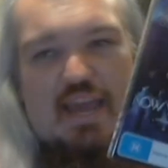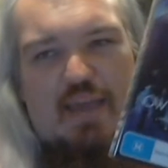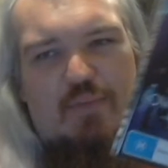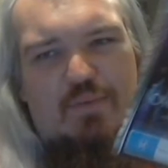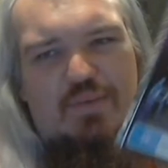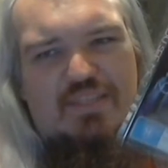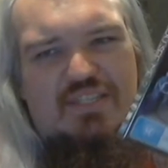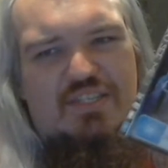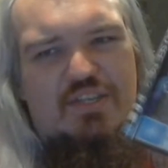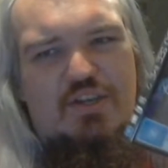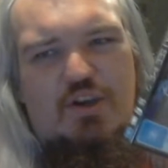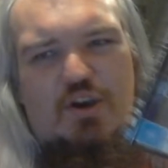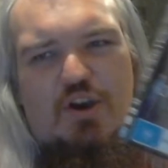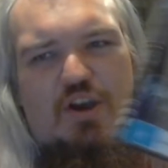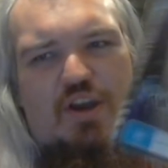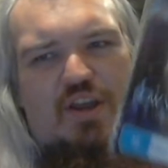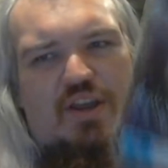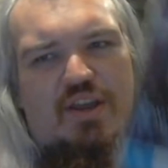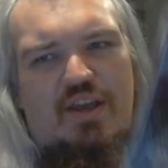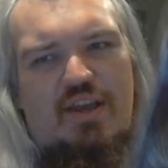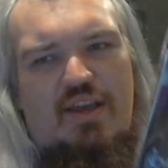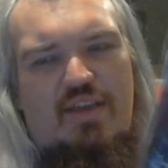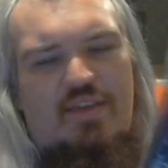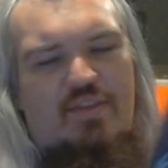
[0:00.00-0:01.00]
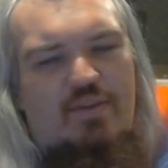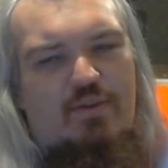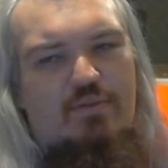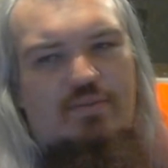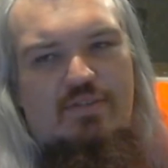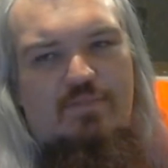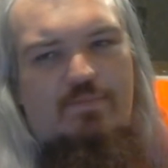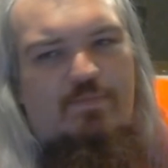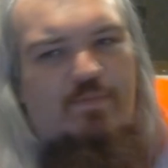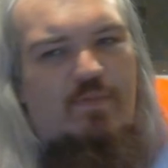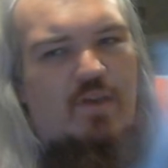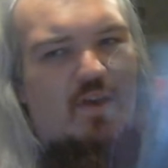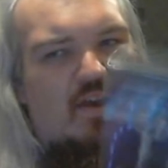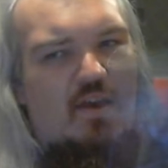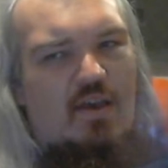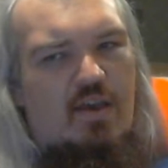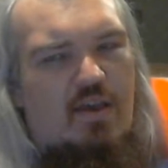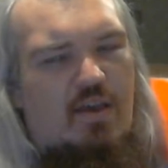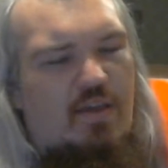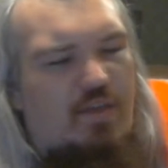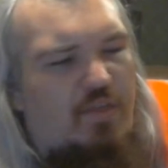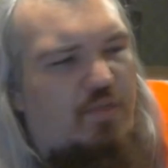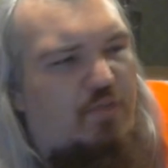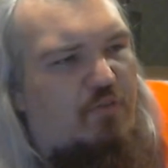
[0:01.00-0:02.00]
It was good. There was a
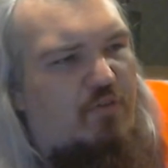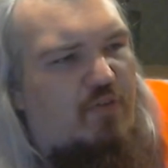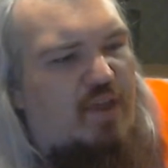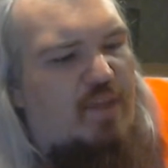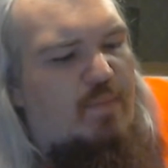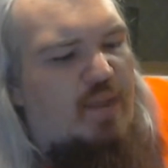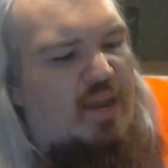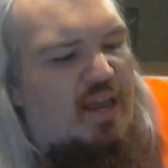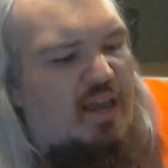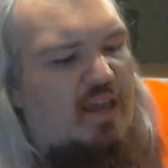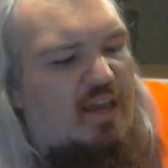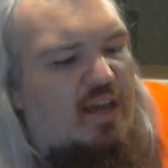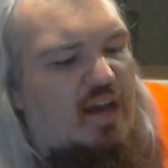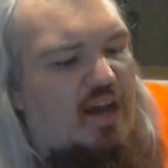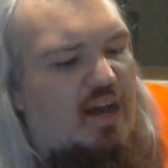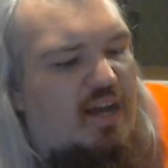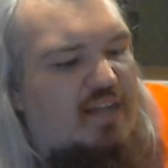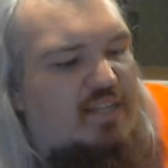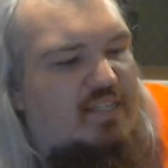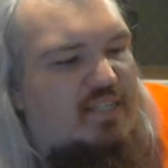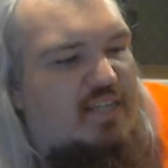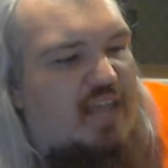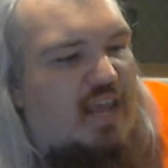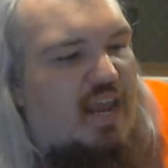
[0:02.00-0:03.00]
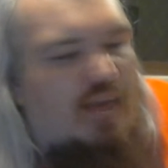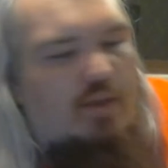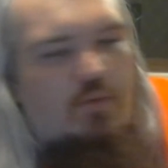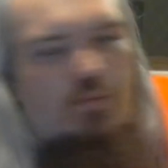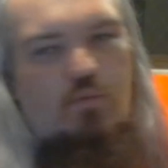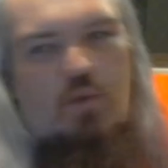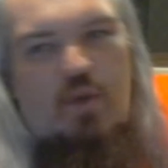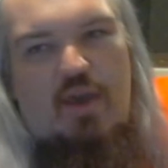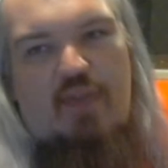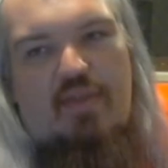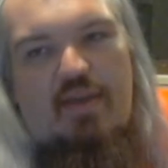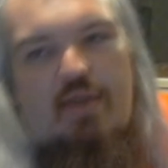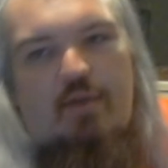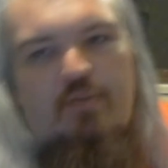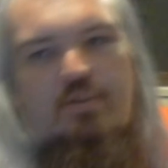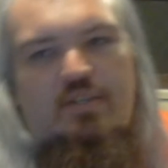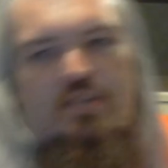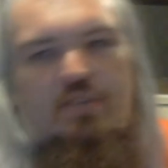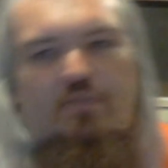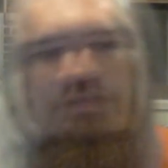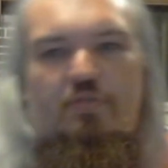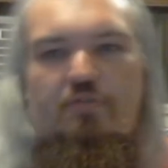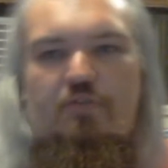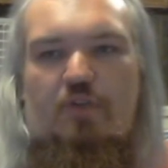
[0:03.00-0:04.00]
3-minute card scene where they were
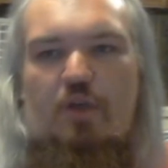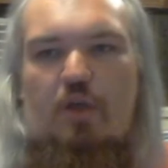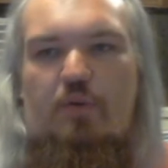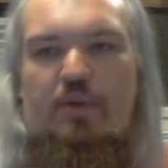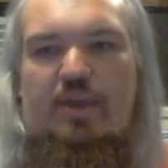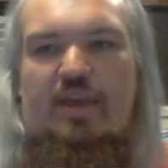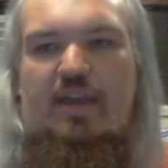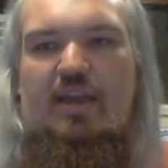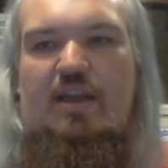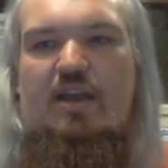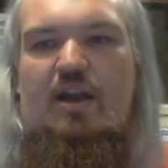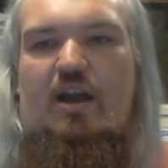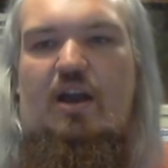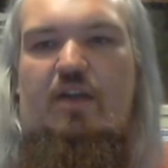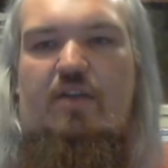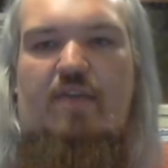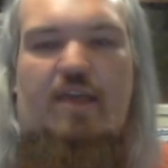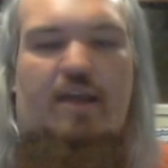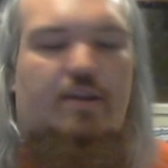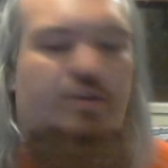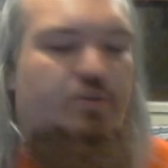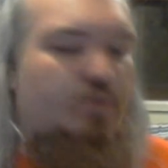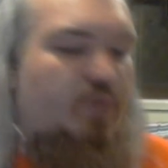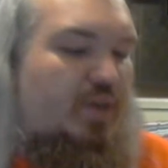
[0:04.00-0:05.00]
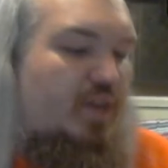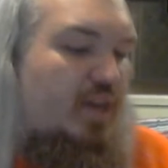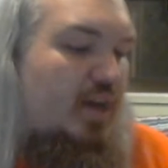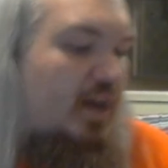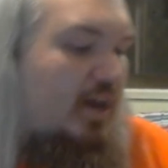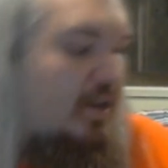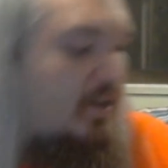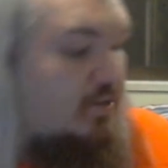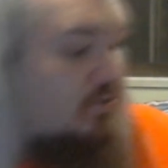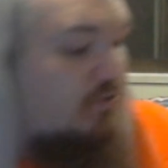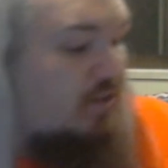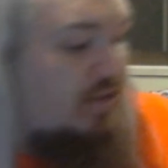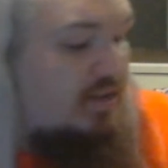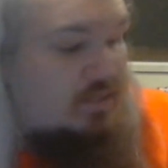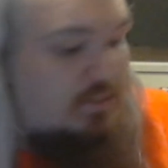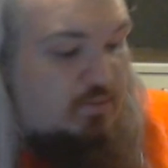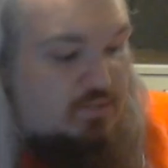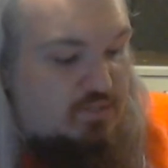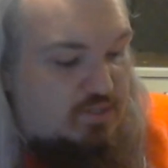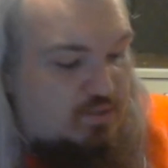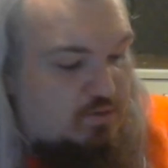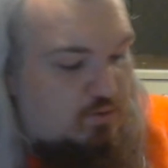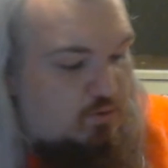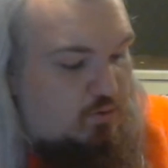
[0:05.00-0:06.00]
just throwing a card around, doing card tricks. It
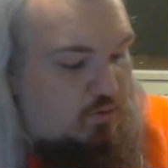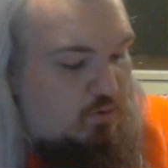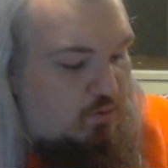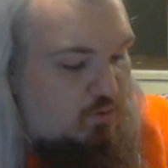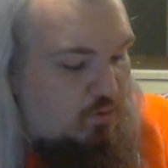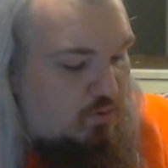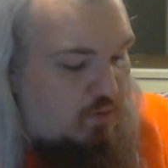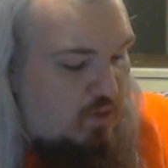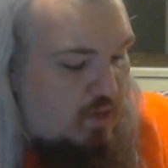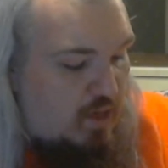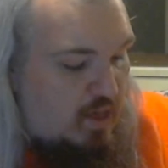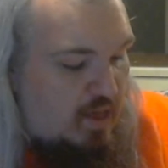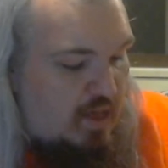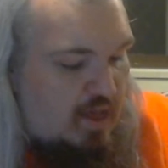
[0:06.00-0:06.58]
was cool.